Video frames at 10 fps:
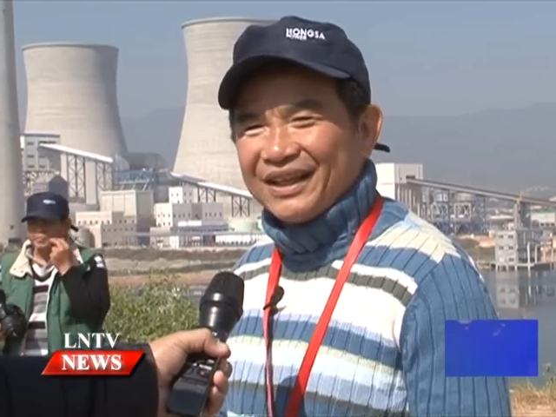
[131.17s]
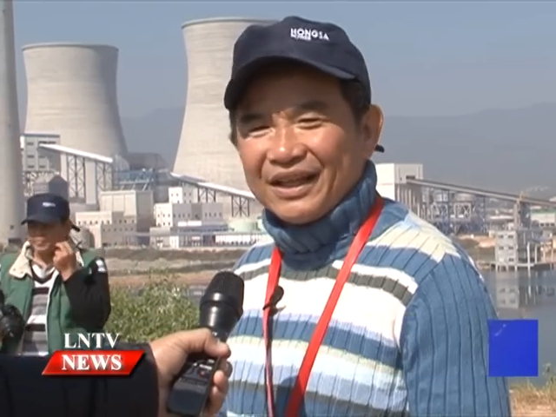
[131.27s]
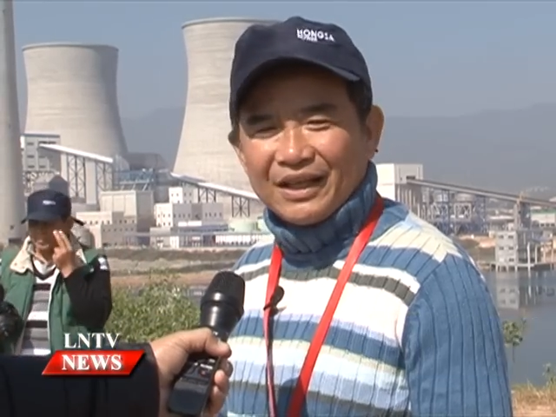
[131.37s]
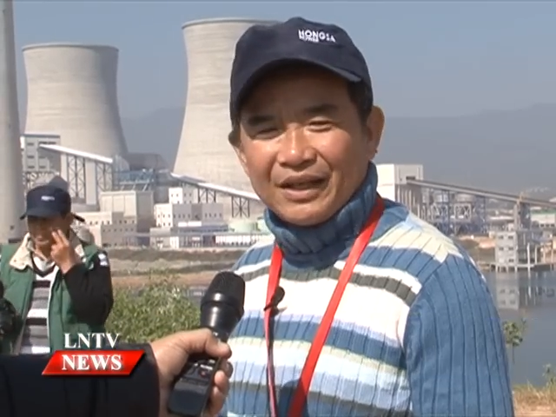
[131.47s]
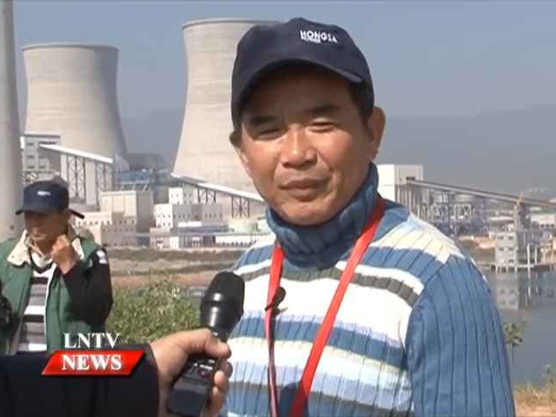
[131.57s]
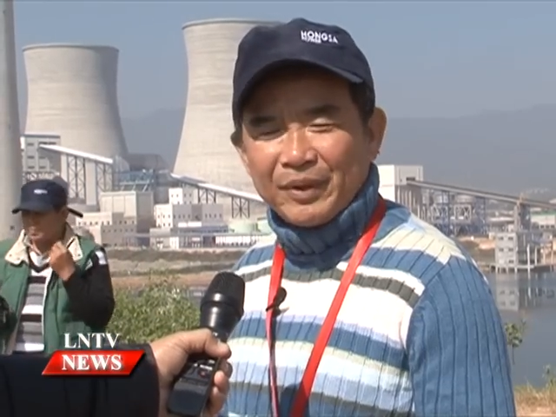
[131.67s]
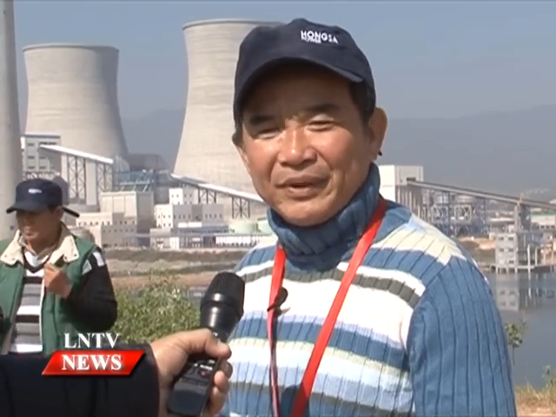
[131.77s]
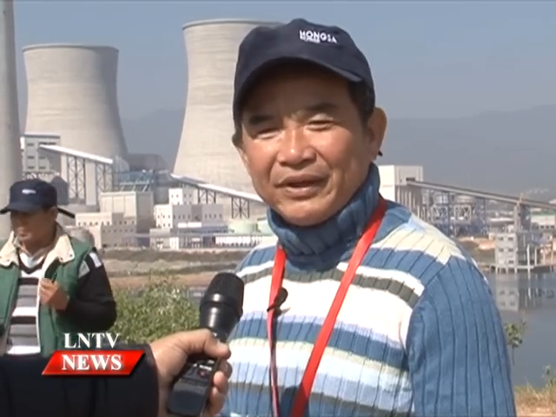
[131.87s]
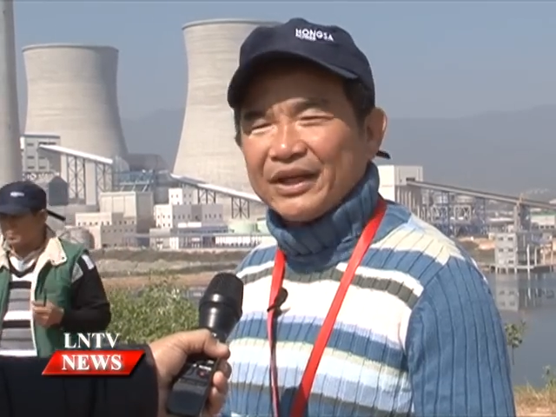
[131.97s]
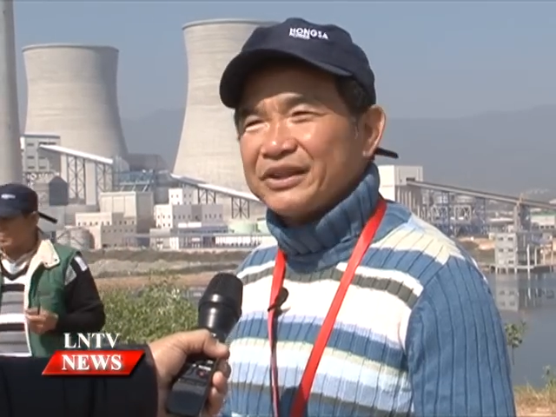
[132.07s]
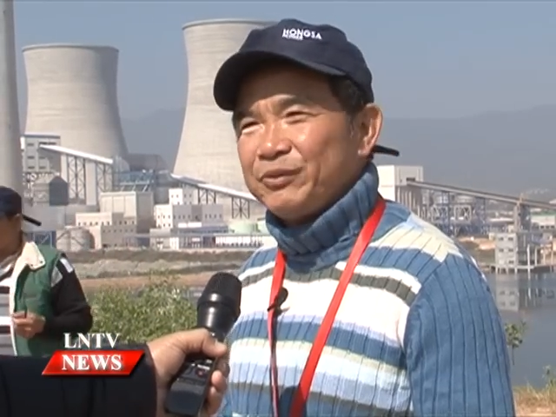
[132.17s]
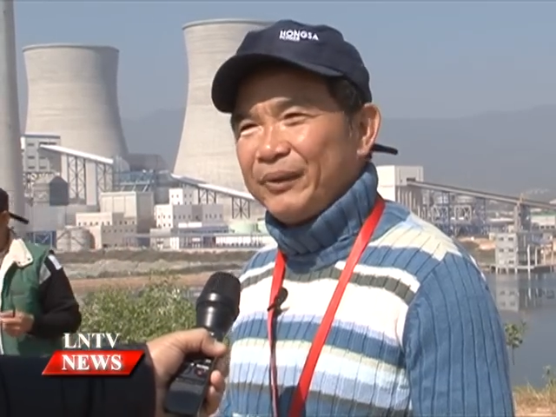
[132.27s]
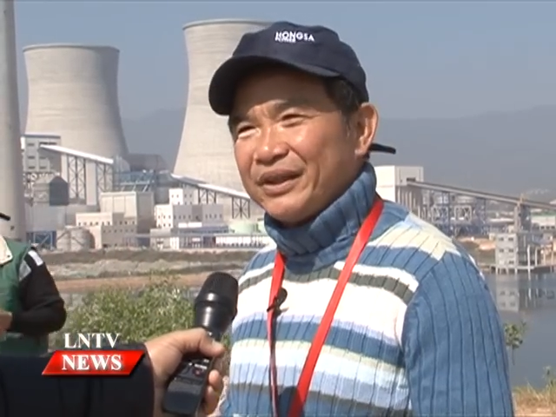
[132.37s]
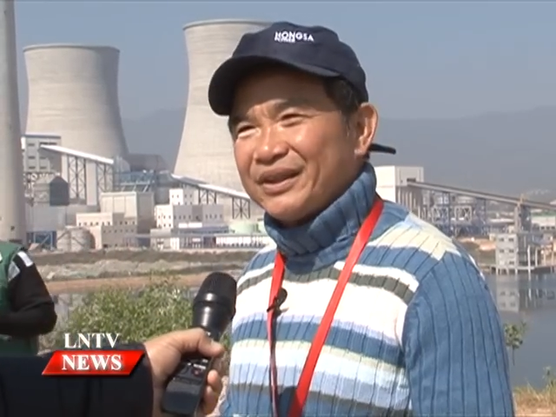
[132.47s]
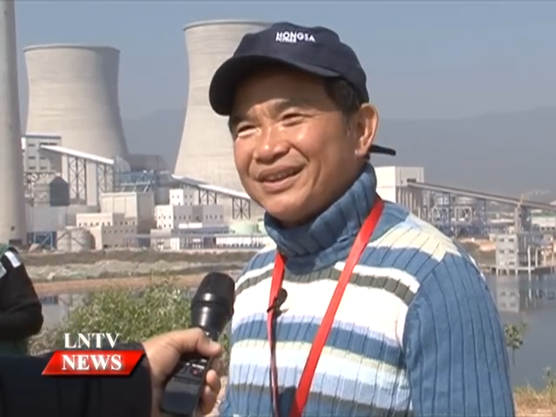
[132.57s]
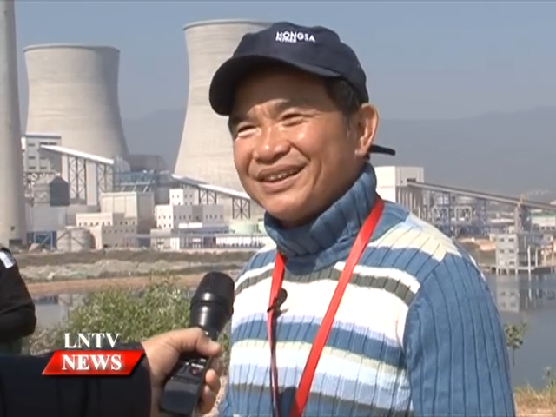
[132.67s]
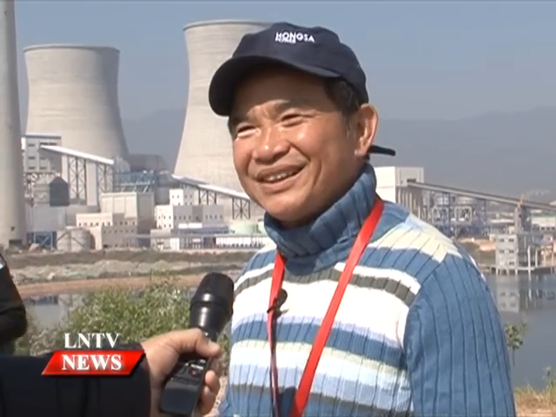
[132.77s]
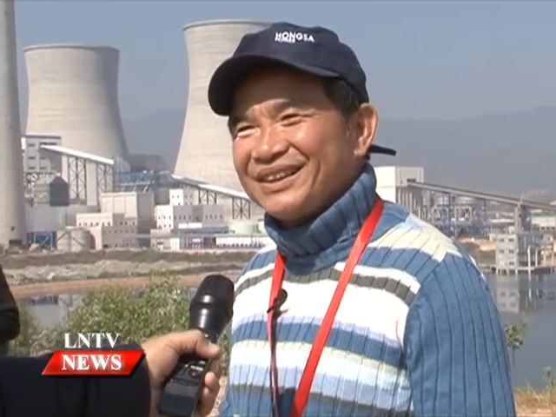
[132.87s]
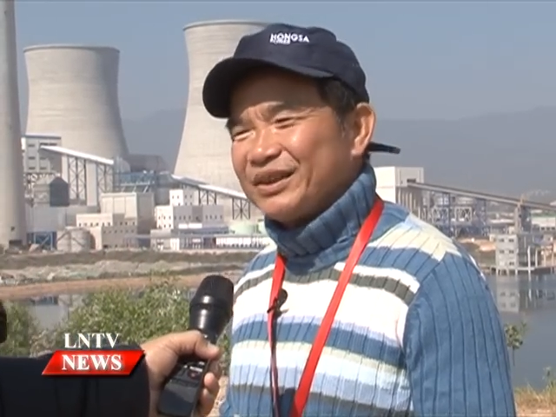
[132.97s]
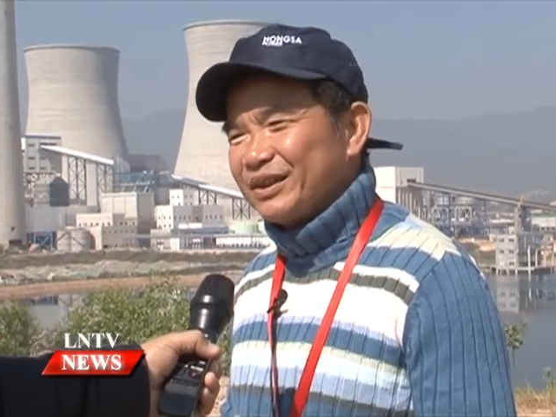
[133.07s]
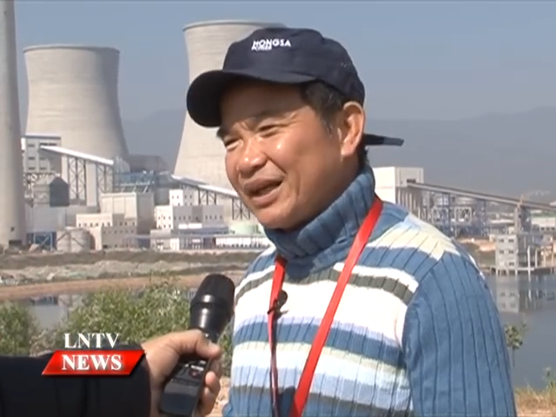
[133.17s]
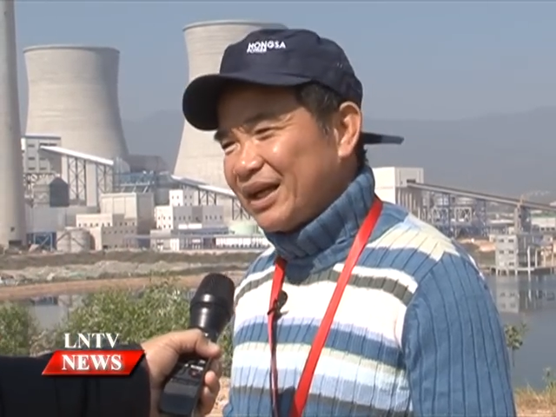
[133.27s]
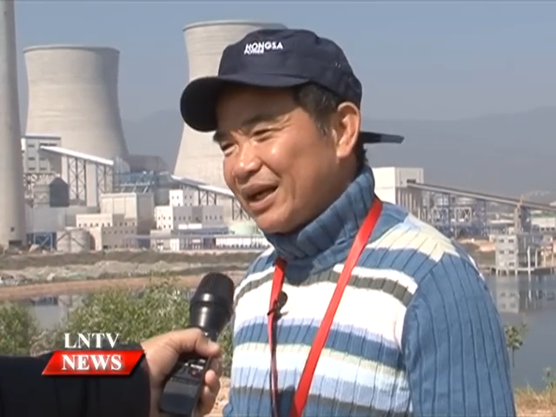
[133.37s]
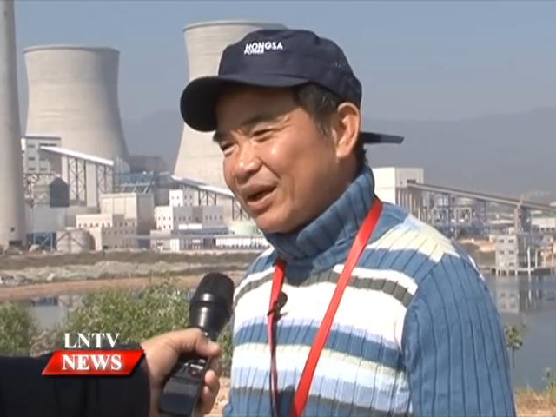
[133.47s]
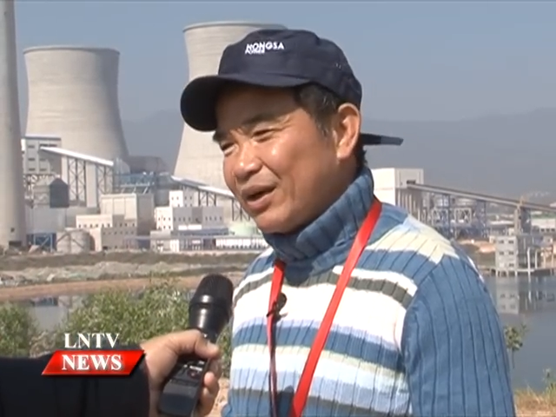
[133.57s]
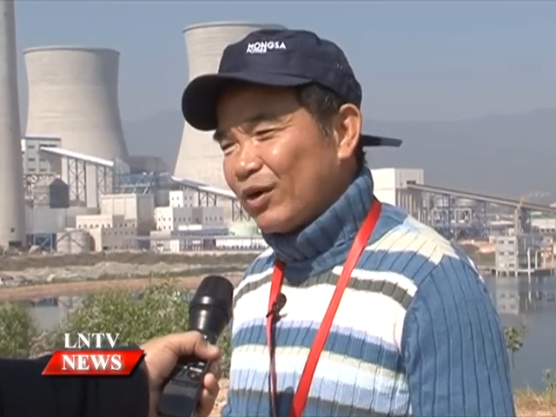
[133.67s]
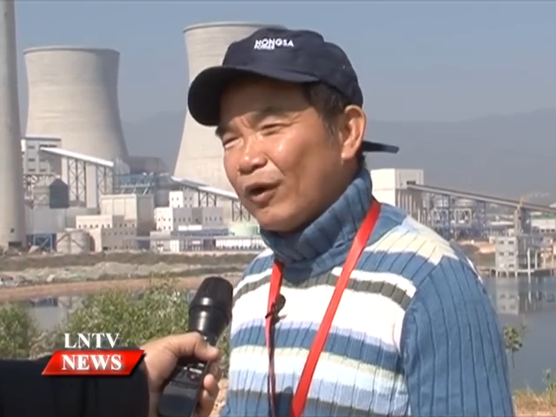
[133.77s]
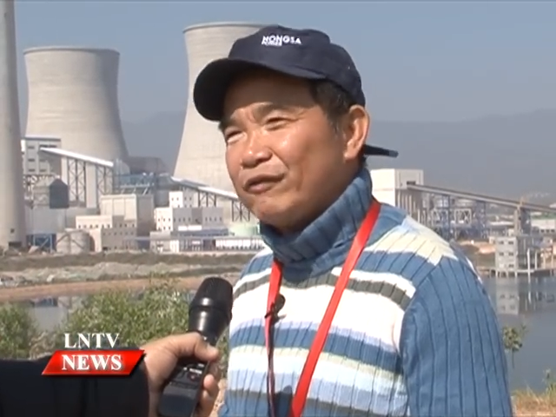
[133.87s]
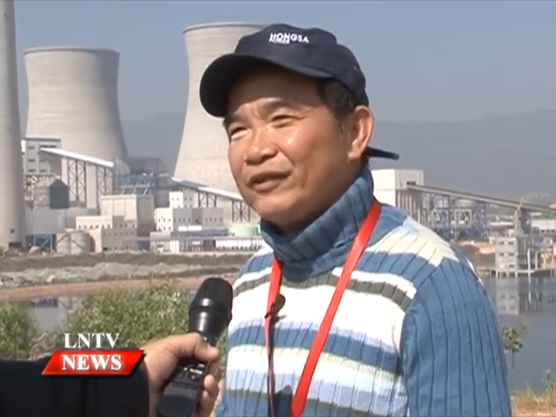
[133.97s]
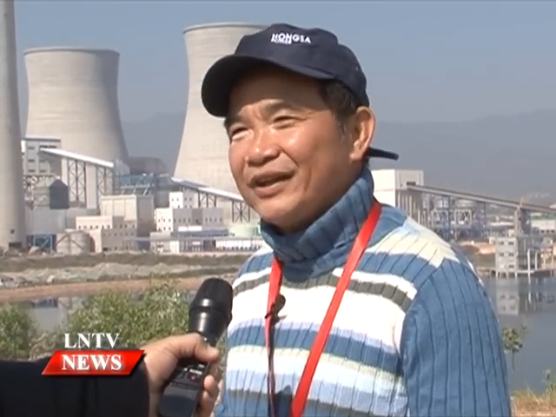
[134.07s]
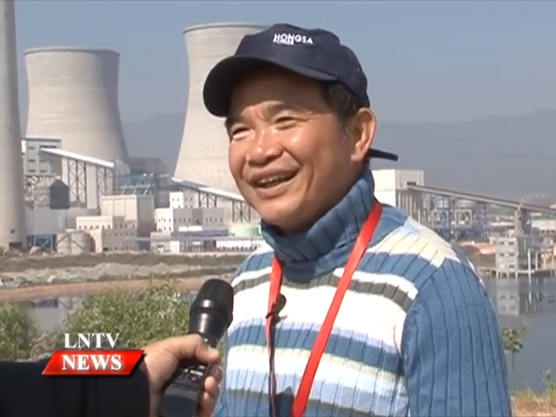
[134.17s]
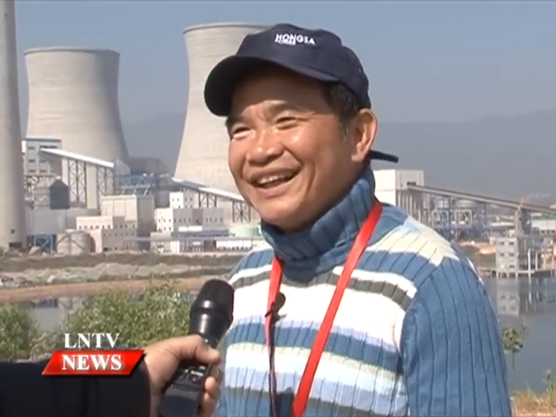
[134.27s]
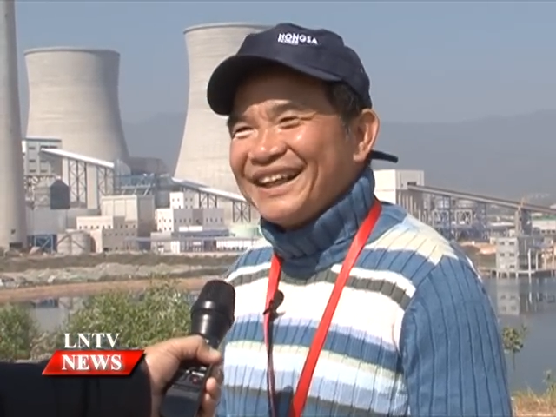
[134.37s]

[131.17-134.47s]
uh, maybe next week. Uh, hopefully.